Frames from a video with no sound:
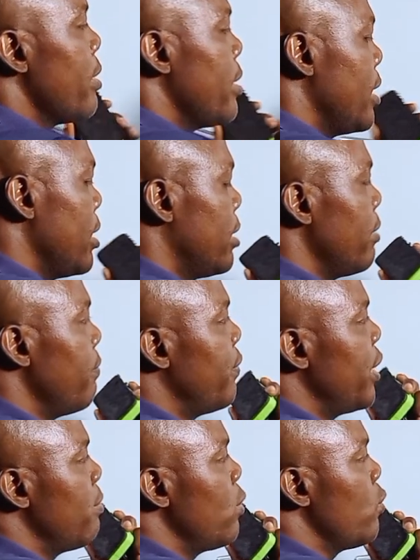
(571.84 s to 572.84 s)
This
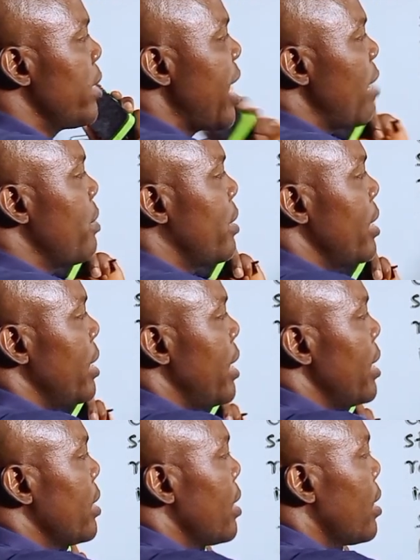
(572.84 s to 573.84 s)
variable will now be
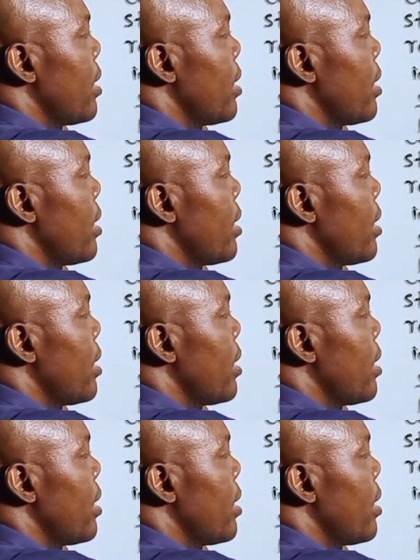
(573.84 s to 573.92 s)
created.